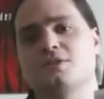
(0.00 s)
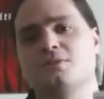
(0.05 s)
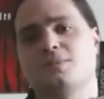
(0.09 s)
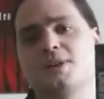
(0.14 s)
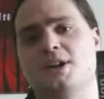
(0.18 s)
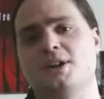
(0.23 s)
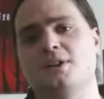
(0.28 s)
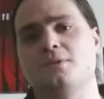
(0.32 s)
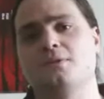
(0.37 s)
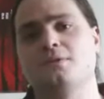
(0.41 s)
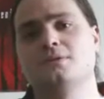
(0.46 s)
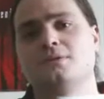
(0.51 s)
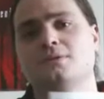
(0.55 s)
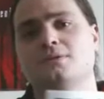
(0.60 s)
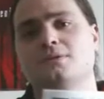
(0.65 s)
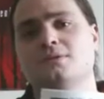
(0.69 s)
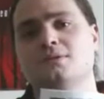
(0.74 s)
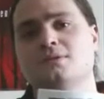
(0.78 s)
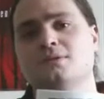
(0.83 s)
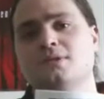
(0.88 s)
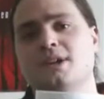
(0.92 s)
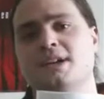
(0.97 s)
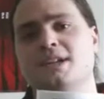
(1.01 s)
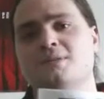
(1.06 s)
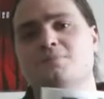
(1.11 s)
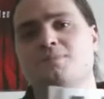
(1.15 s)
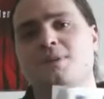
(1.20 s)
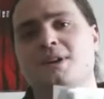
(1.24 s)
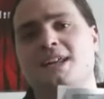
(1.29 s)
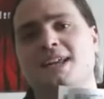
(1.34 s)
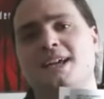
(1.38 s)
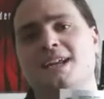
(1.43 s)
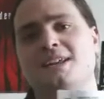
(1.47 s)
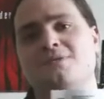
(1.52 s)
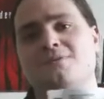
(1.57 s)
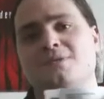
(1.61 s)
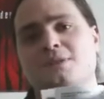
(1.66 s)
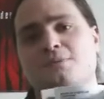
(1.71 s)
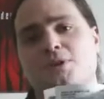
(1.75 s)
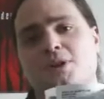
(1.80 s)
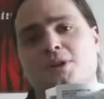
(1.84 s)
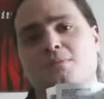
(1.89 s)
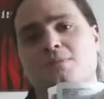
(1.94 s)
manual. And it's barely anything
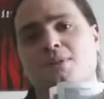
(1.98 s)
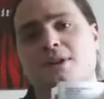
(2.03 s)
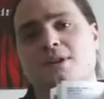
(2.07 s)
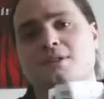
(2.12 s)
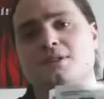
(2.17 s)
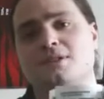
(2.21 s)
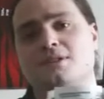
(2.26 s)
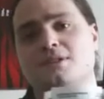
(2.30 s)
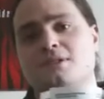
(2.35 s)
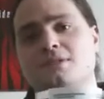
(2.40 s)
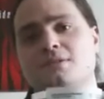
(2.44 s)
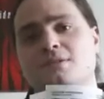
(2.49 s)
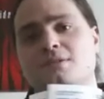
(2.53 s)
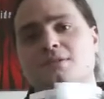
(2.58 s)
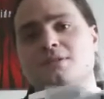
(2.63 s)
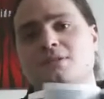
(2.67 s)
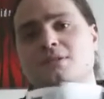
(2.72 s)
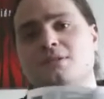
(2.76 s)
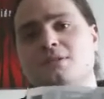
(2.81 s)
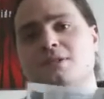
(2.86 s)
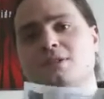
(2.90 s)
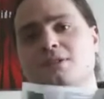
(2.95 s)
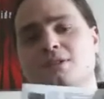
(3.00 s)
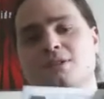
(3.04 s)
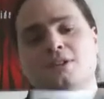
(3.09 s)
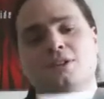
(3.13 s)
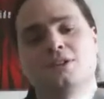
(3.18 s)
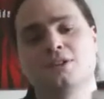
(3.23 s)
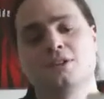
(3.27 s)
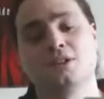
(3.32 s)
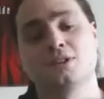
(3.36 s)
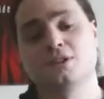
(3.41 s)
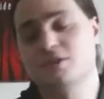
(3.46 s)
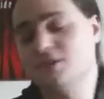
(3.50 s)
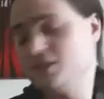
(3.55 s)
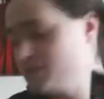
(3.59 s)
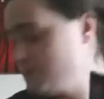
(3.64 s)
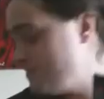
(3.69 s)
by comparison. It's just